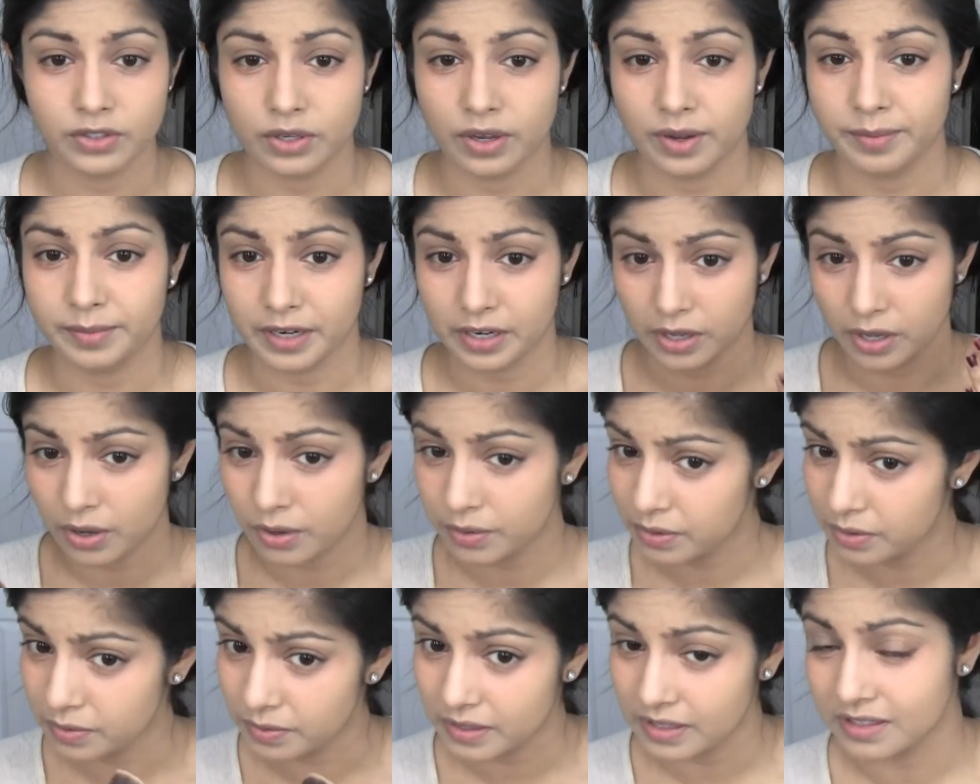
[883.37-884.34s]
So I'm gonna go
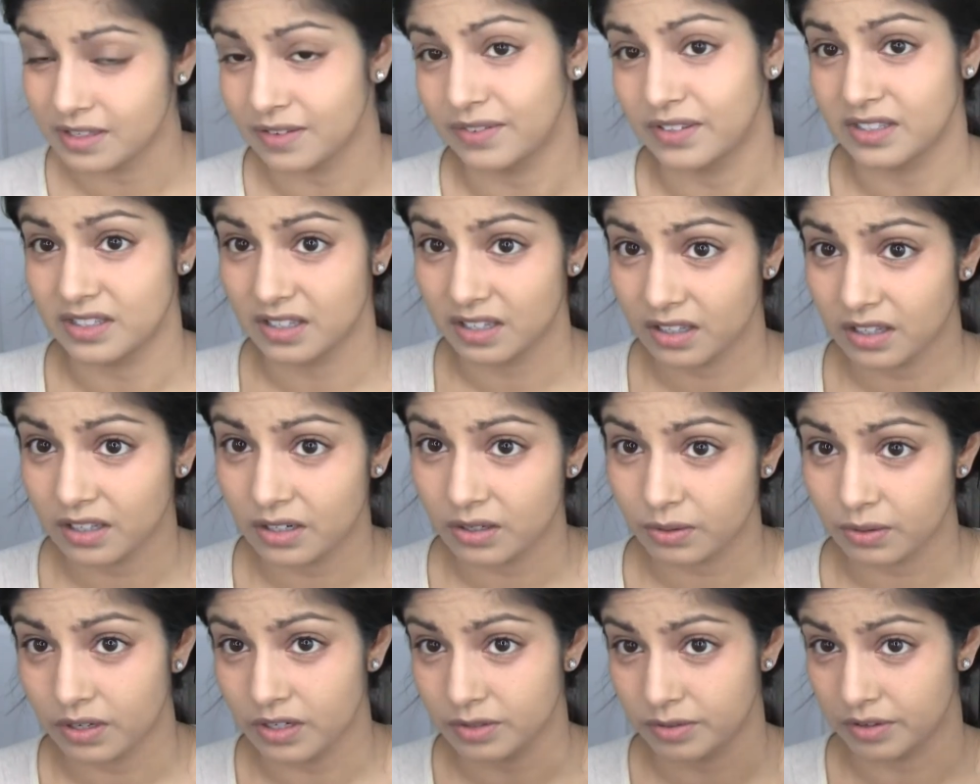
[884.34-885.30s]
in with this. If it's still a
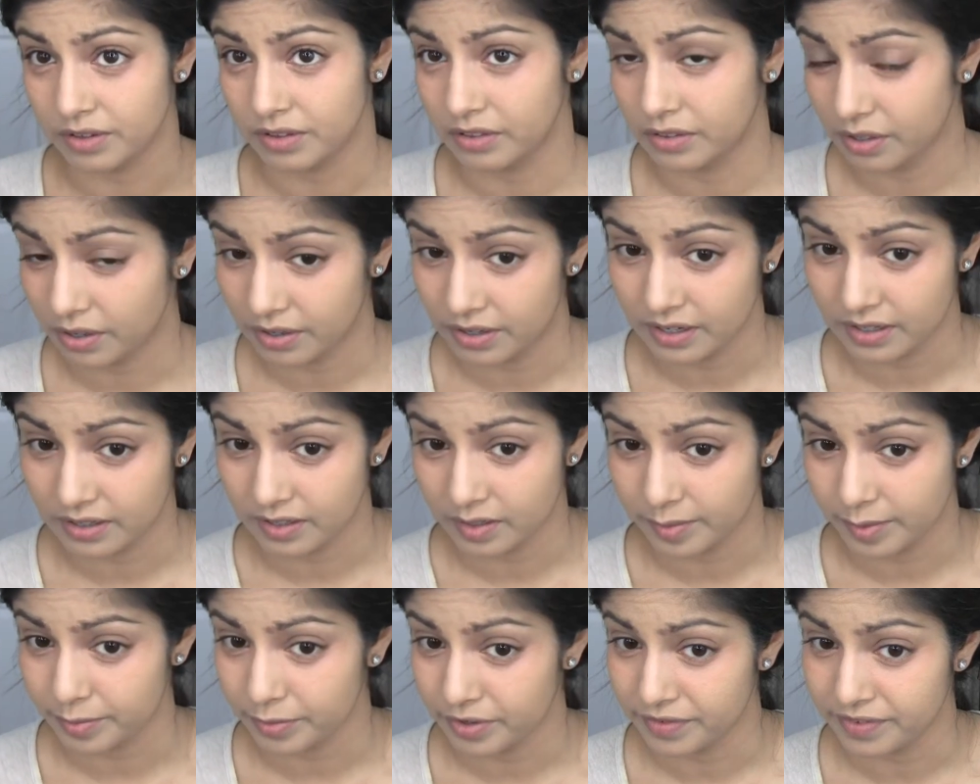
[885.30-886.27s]
little orange, I'm gonna throw in a
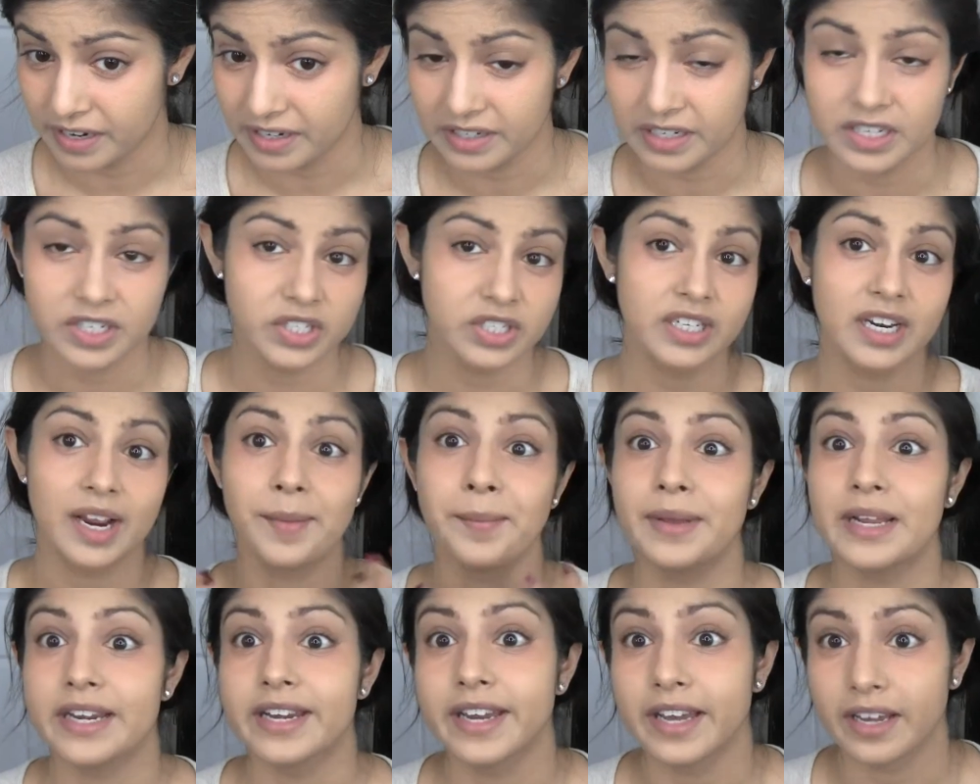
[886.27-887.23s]
little bit more foundation and
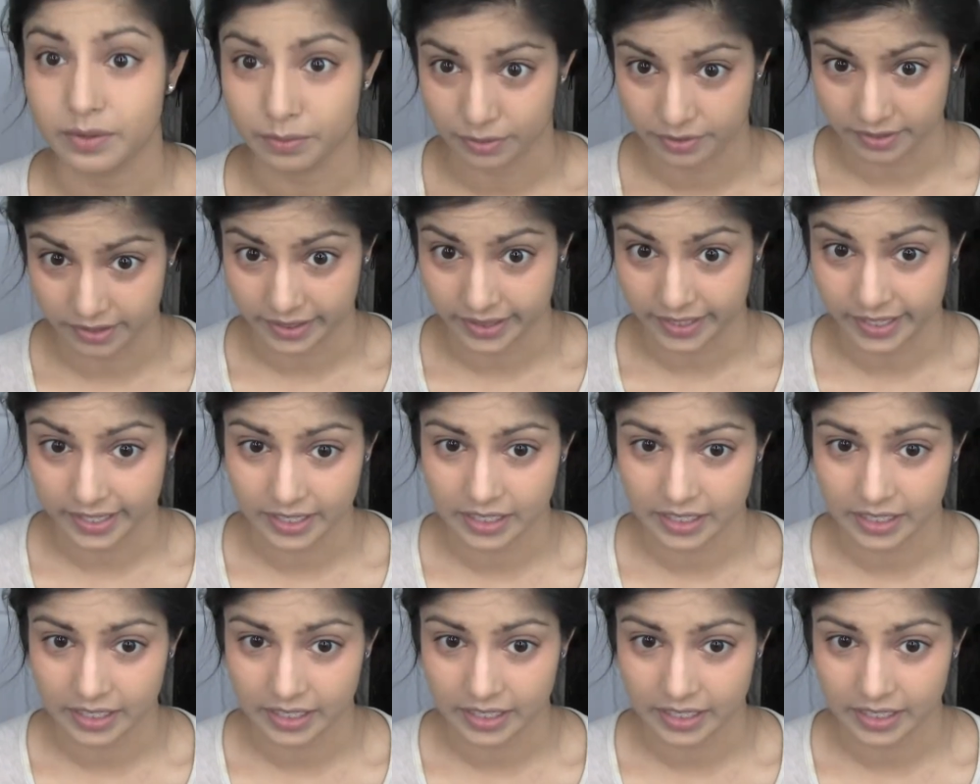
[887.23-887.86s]
be done with the thing.